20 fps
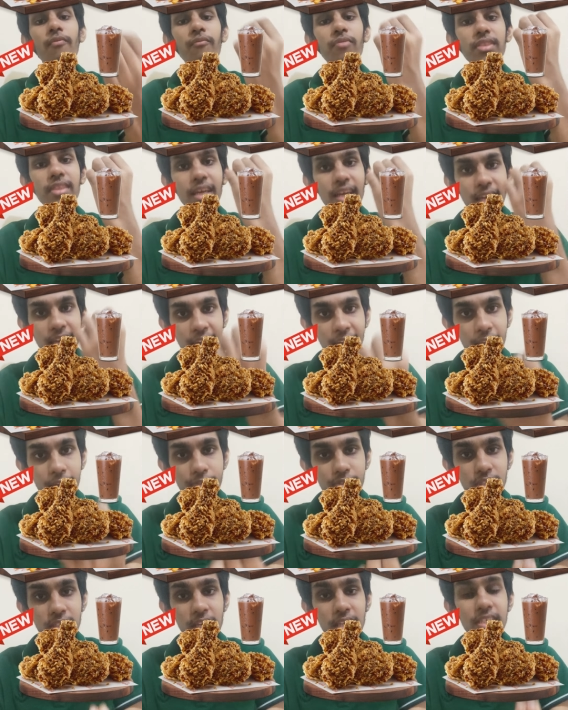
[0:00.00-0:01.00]
with the
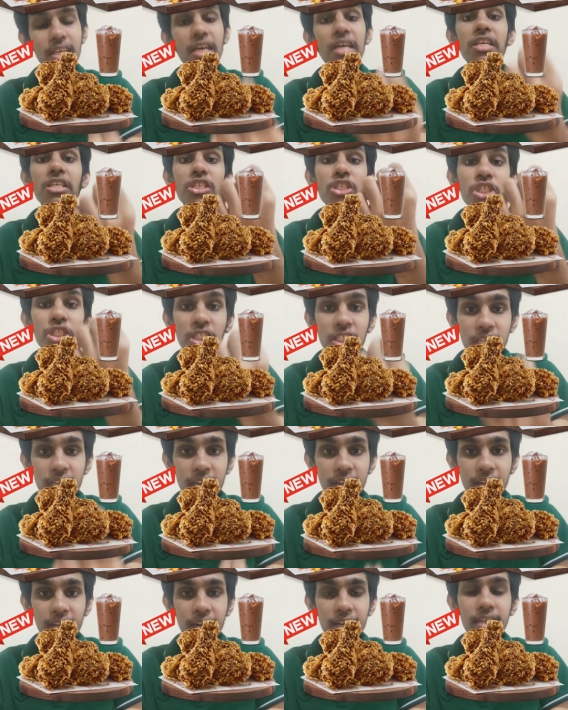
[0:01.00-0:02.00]
KFC's
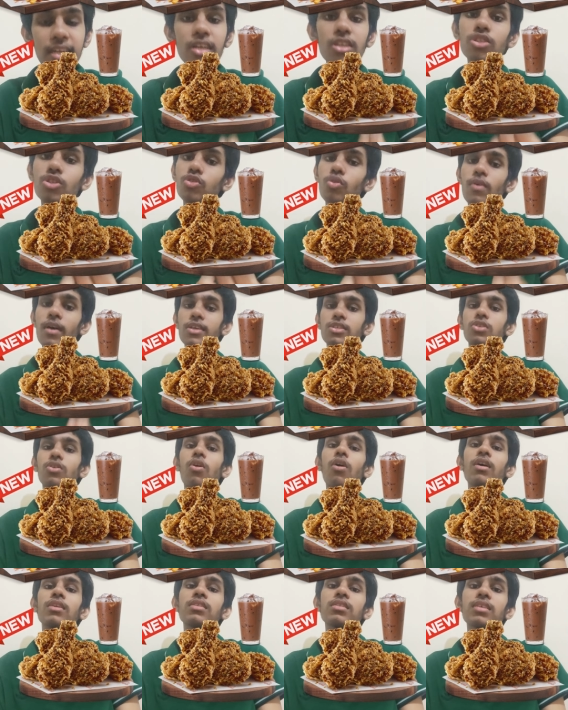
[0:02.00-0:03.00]
secret soya
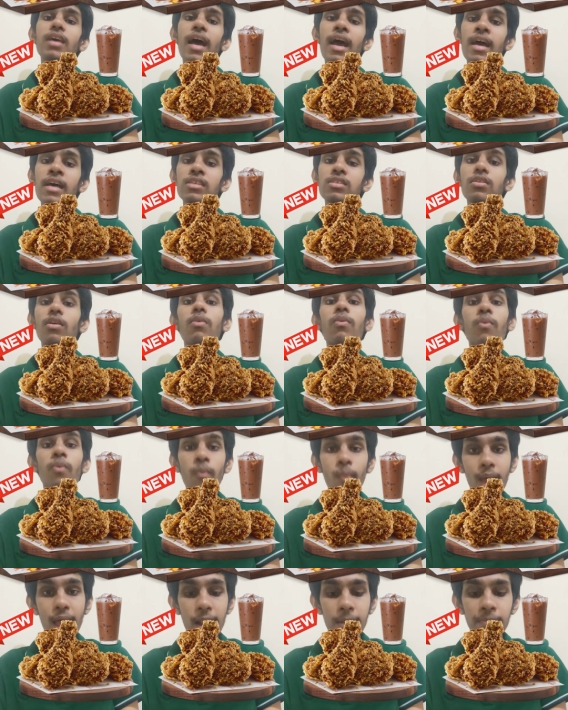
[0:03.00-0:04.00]
sauce as
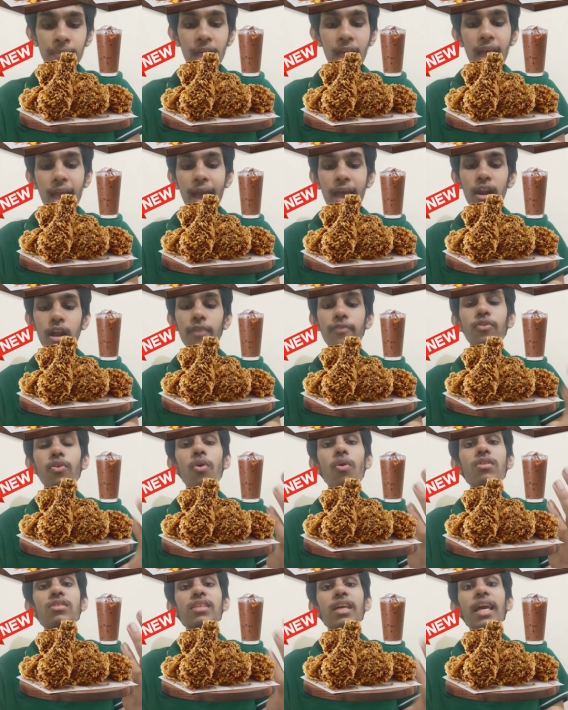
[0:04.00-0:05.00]
well. And of
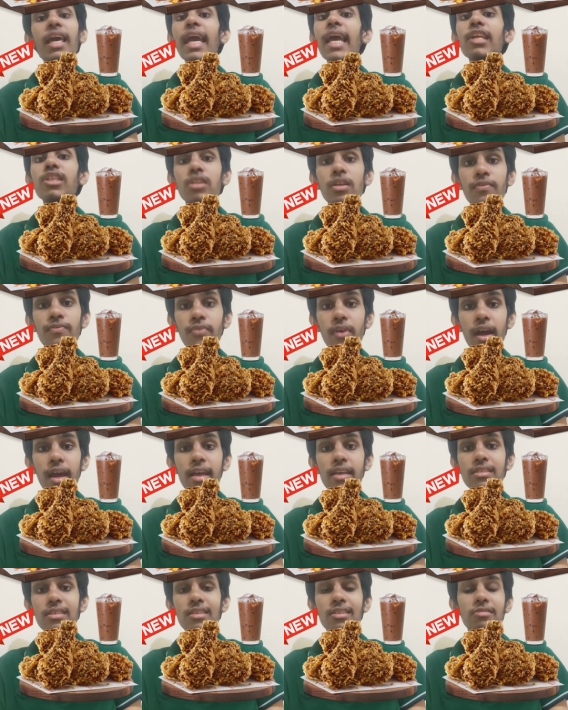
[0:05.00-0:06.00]
course, the Cajun
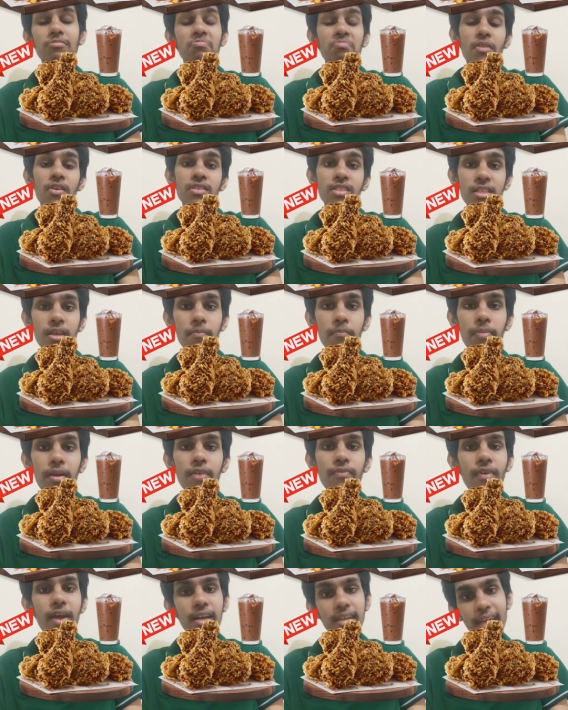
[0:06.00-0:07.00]
fries is
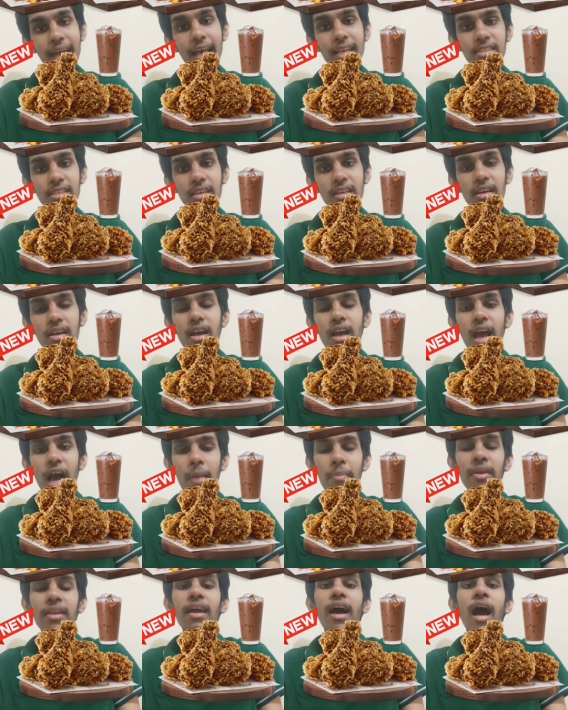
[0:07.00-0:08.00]
simply fantastic.
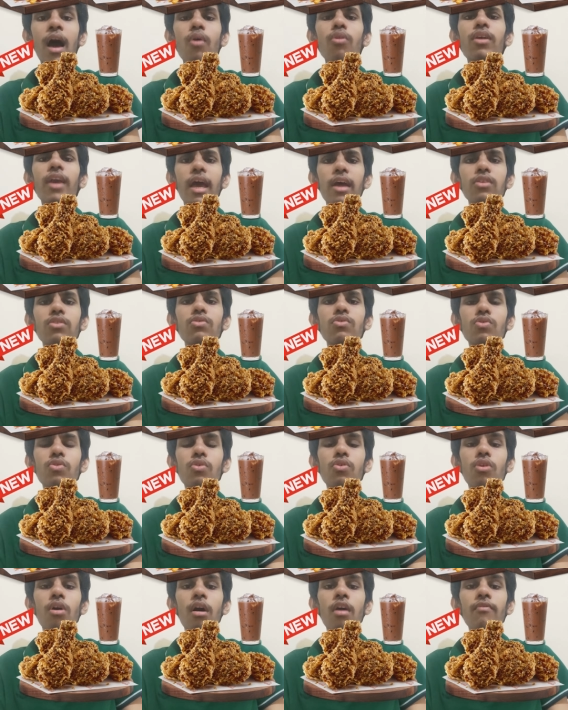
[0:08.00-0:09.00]
I mean, how can you
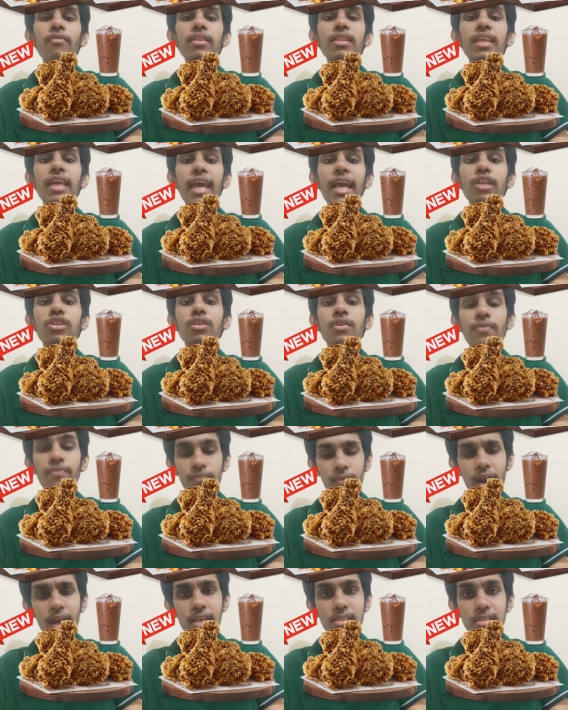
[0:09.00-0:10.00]
go wrong with Cajun
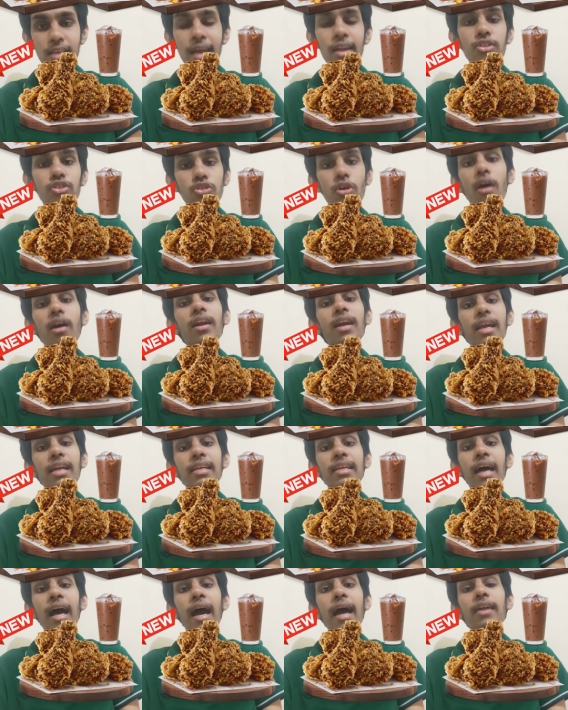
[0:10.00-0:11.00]
fries? And a
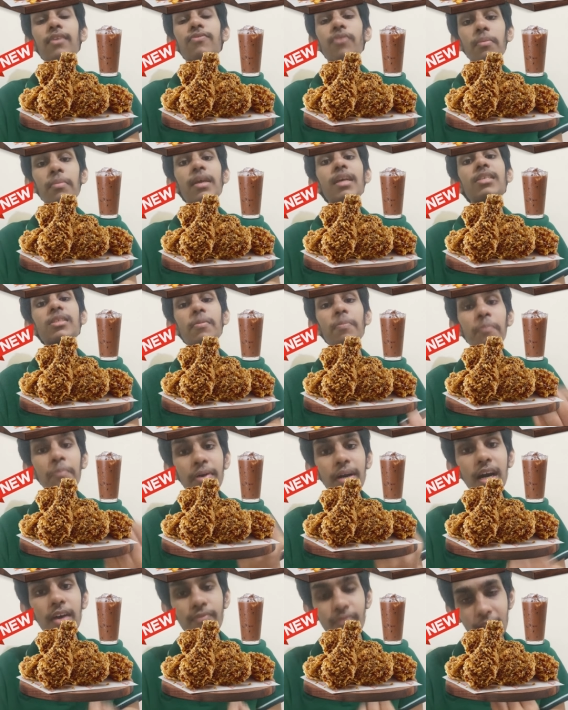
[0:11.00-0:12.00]
chocolate tart for me is a
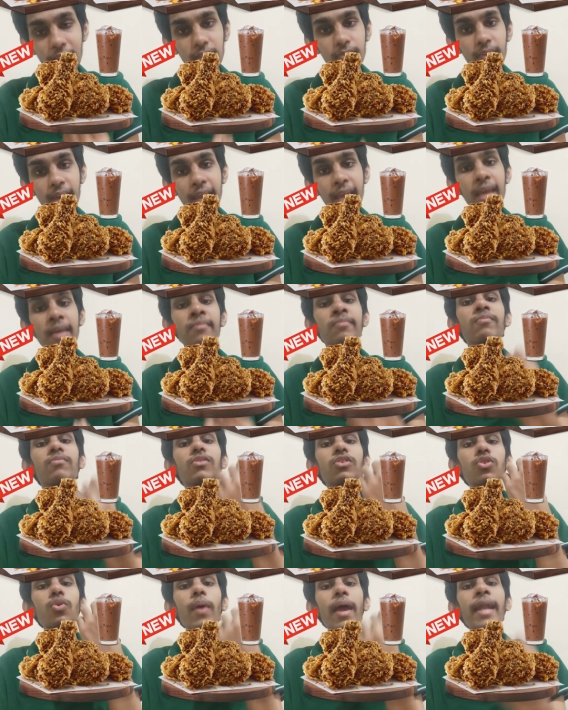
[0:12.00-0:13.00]
perfect way
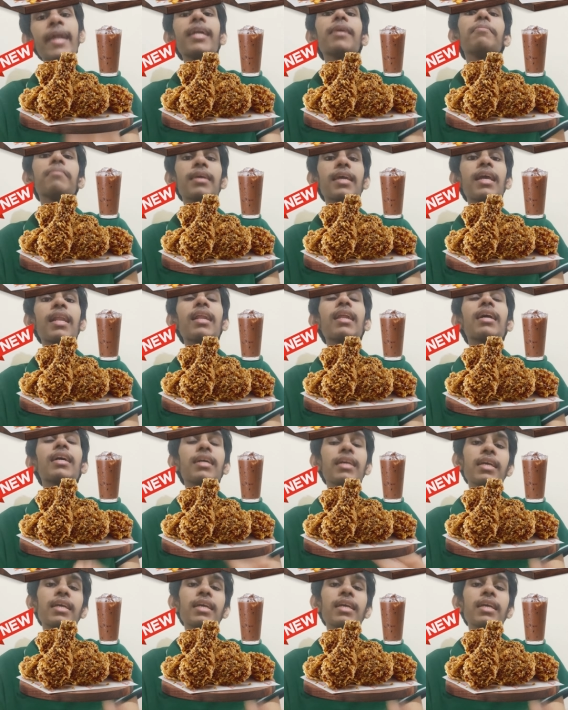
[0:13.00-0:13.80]
to end a meal